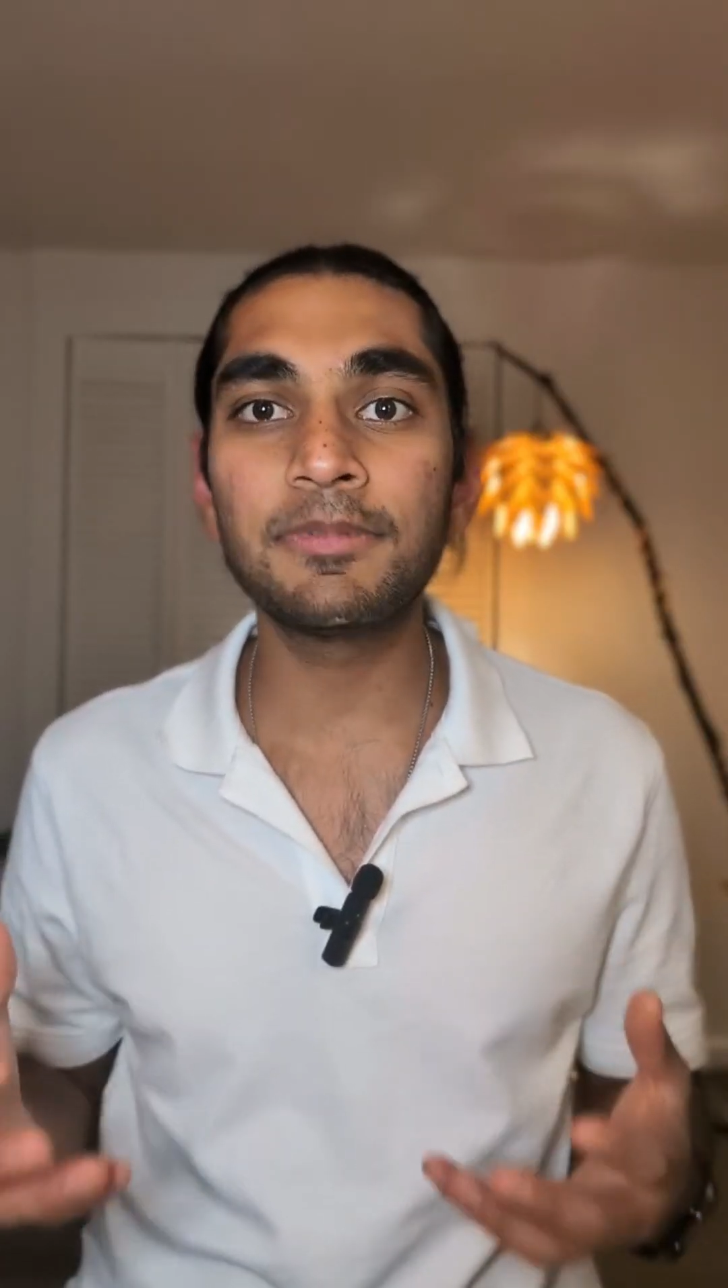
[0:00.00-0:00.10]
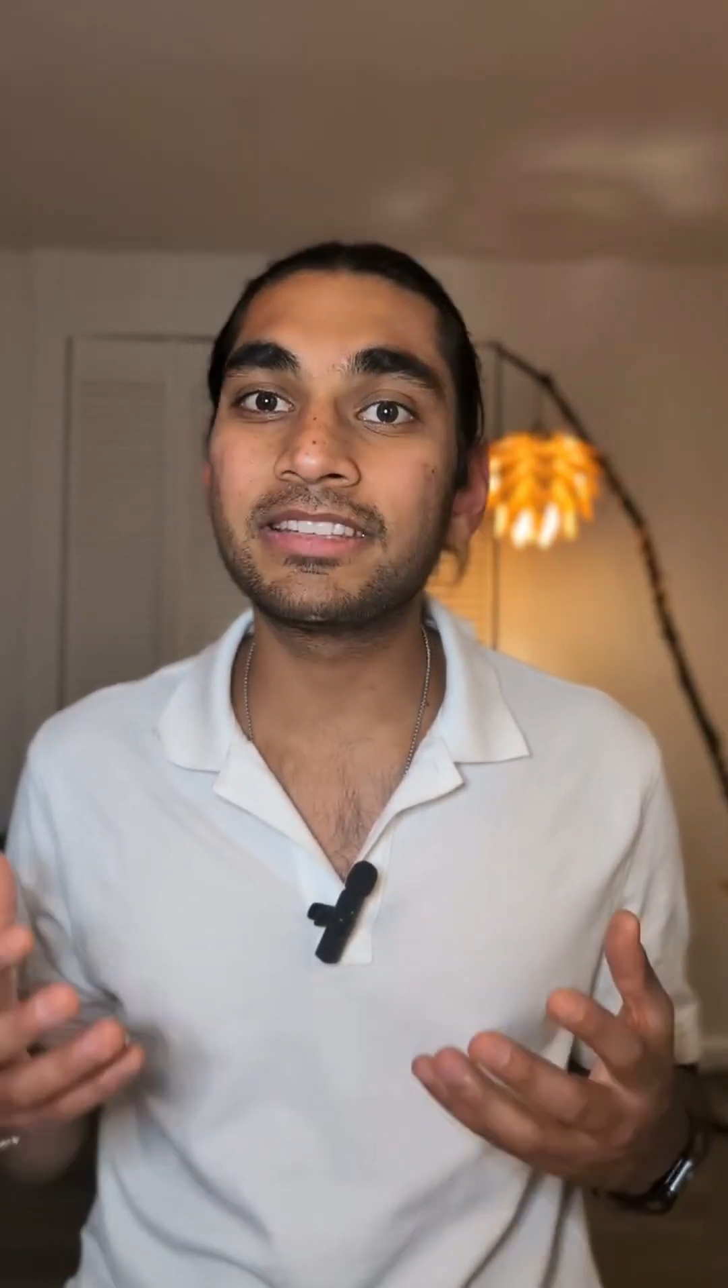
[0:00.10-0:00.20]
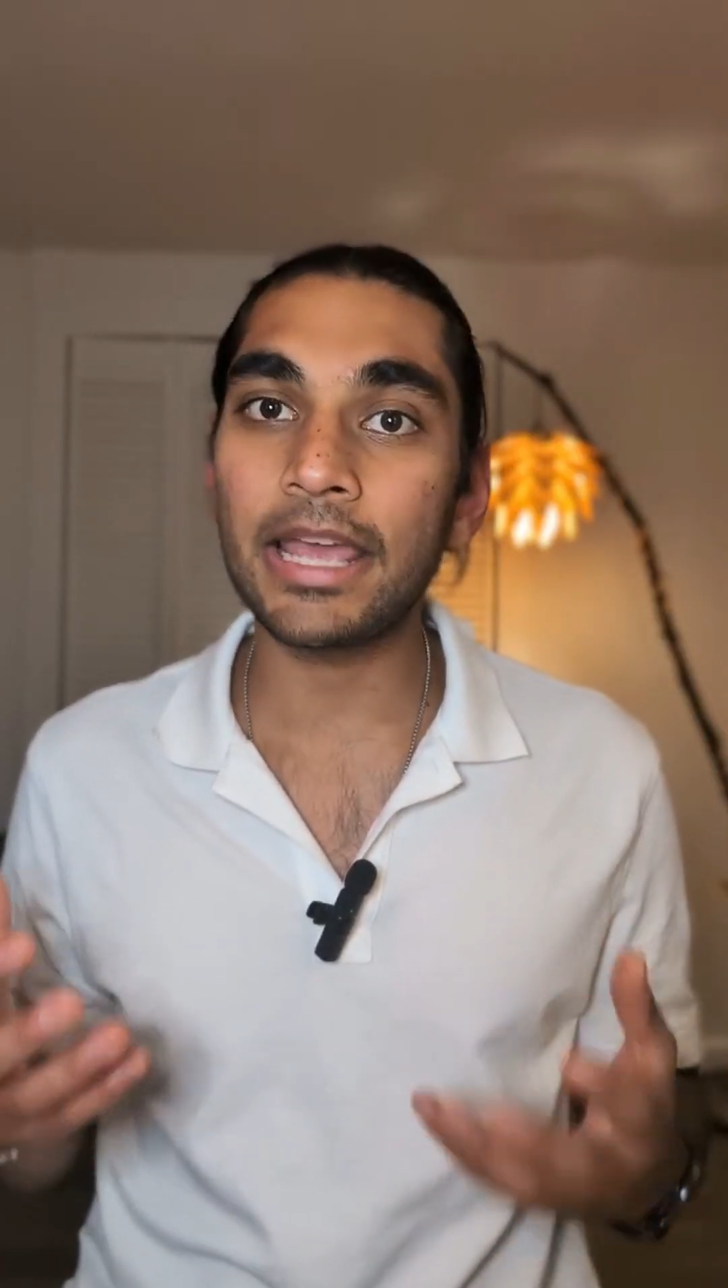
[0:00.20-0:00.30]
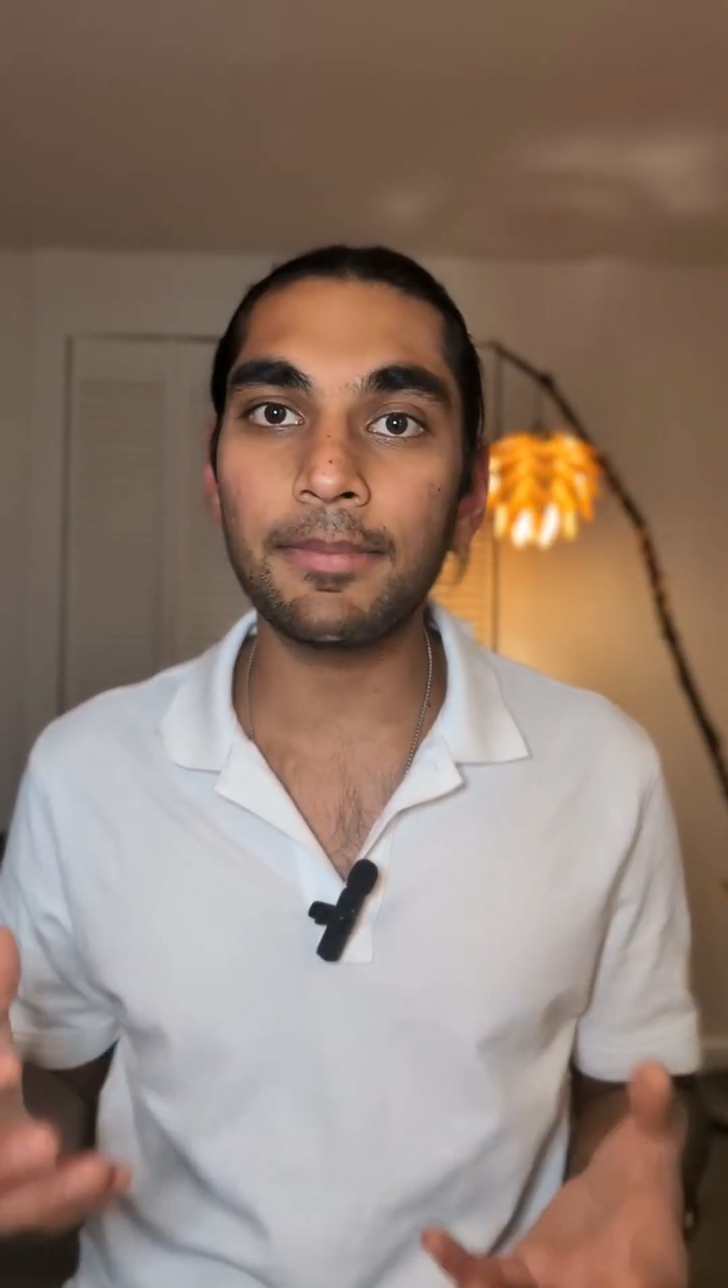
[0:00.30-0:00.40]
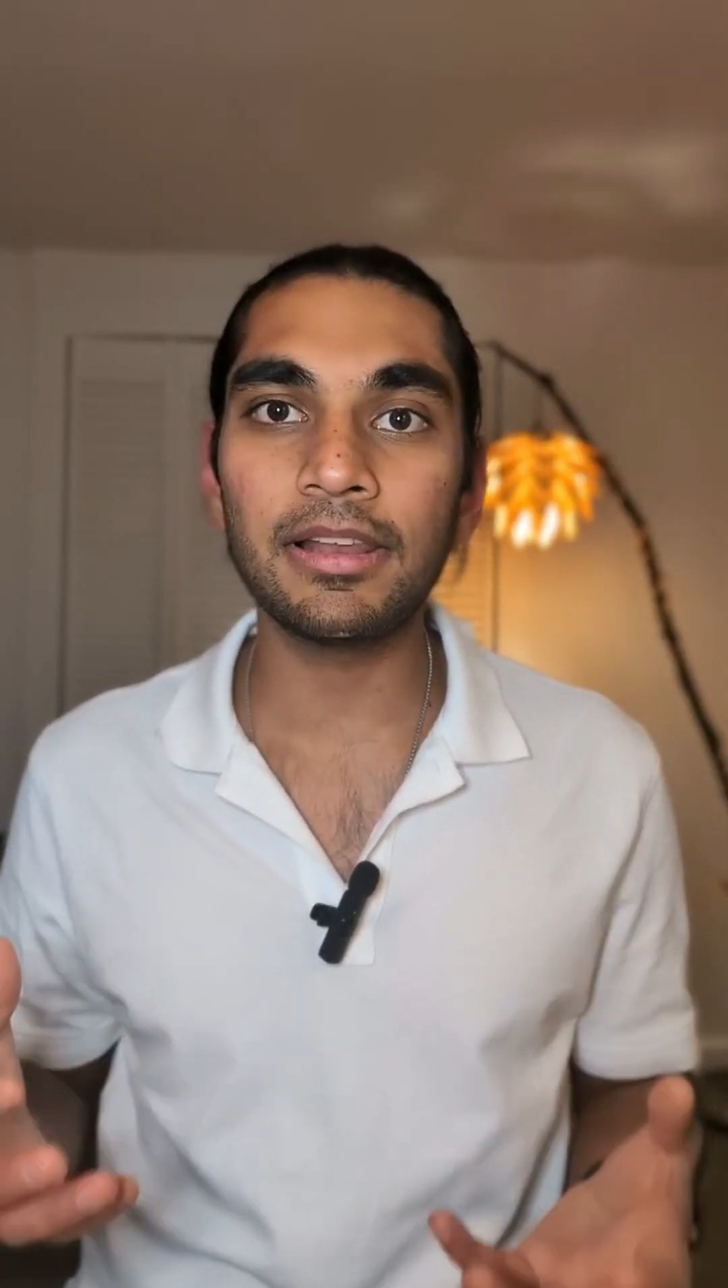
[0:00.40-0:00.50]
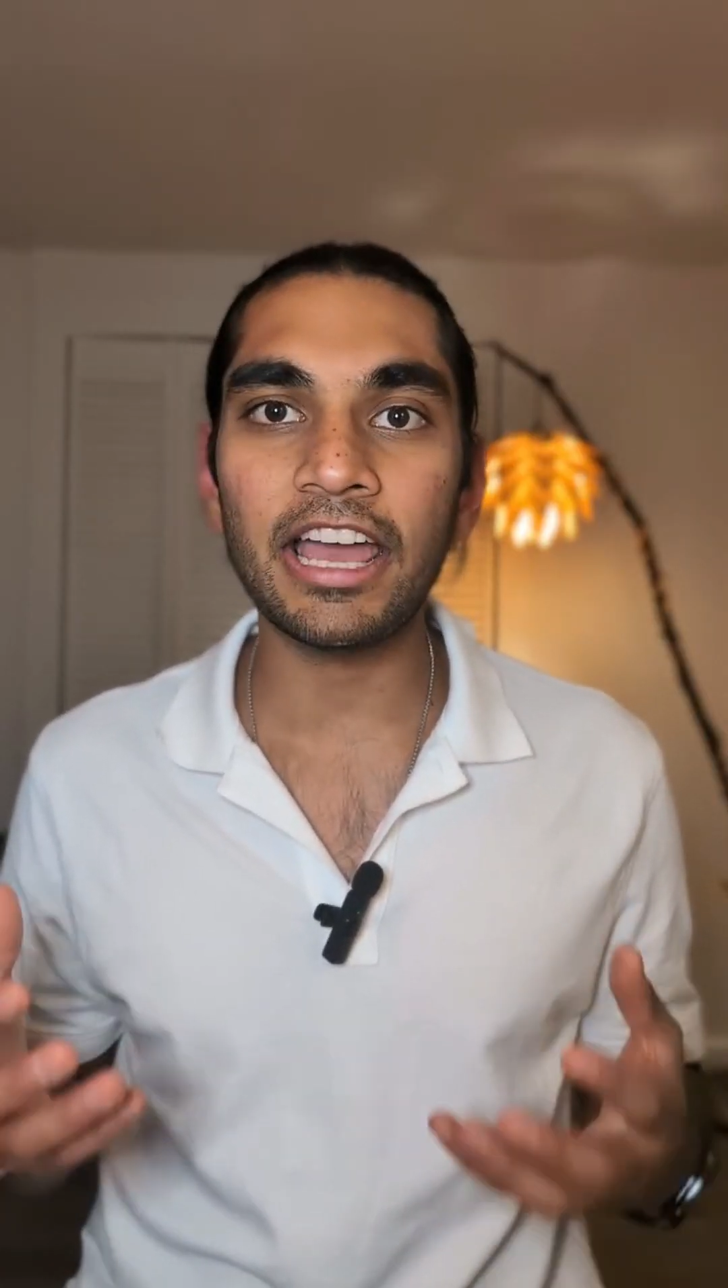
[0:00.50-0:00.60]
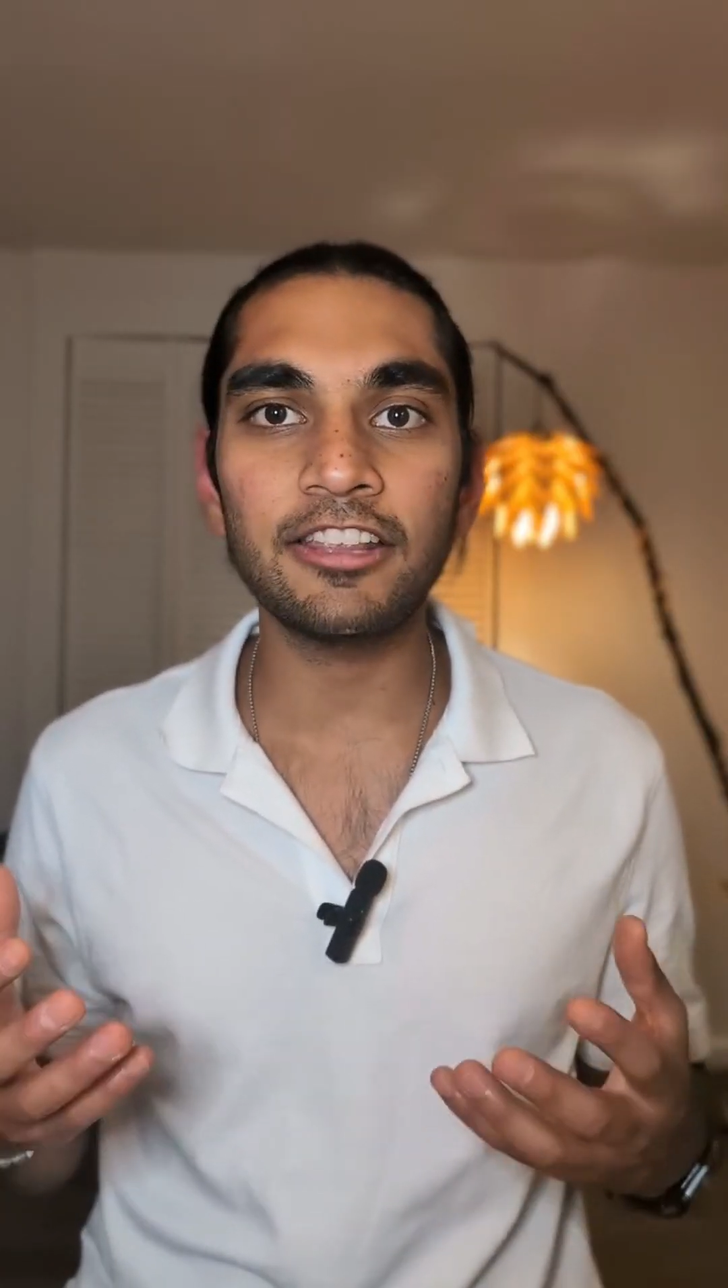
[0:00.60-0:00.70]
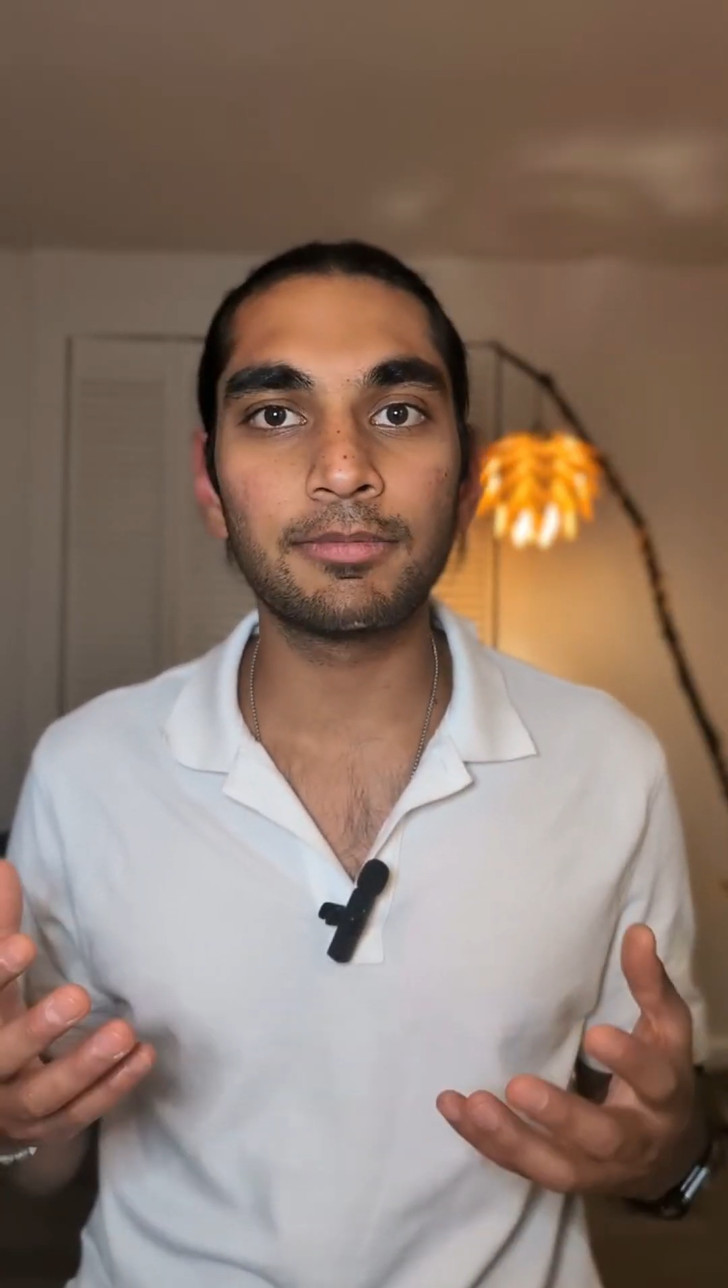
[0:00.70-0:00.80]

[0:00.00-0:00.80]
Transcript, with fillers: stabilize